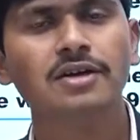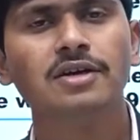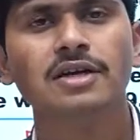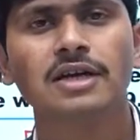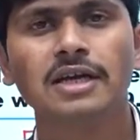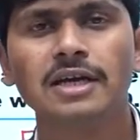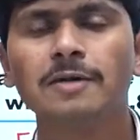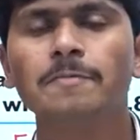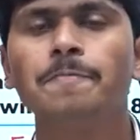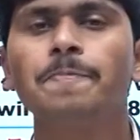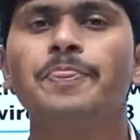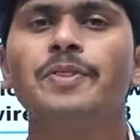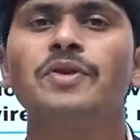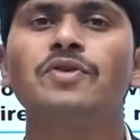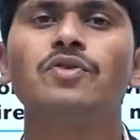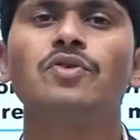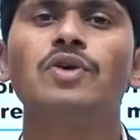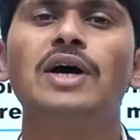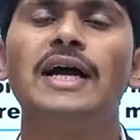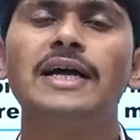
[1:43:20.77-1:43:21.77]
Clear?
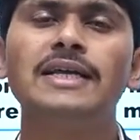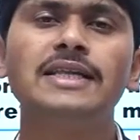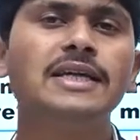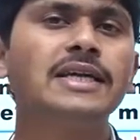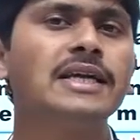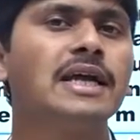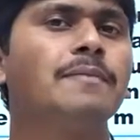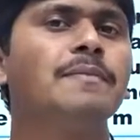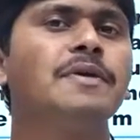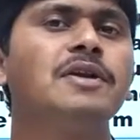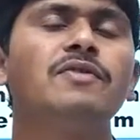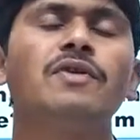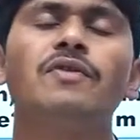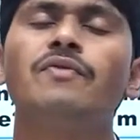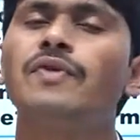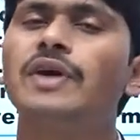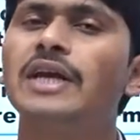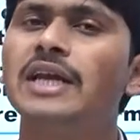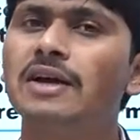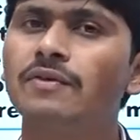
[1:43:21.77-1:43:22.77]
So at that time it will
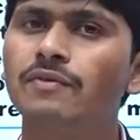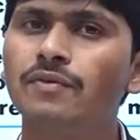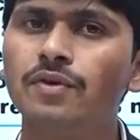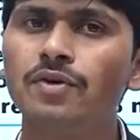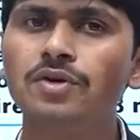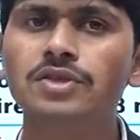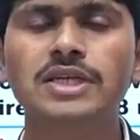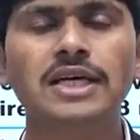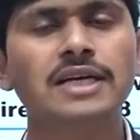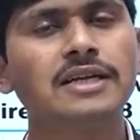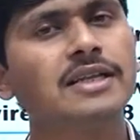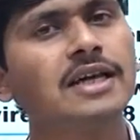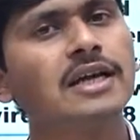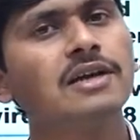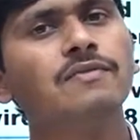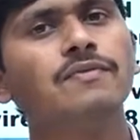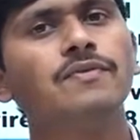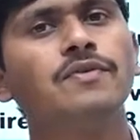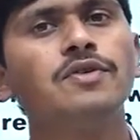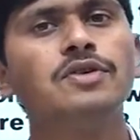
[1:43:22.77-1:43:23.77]
feel a force, and
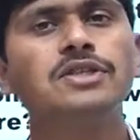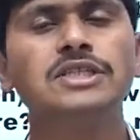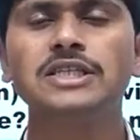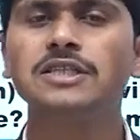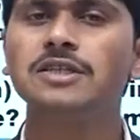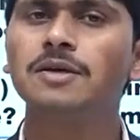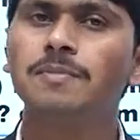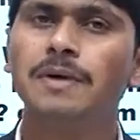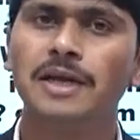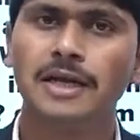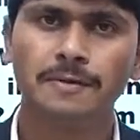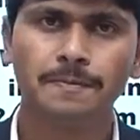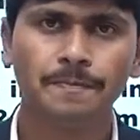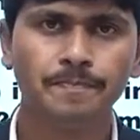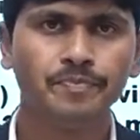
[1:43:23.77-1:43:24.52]
that force is the Bill.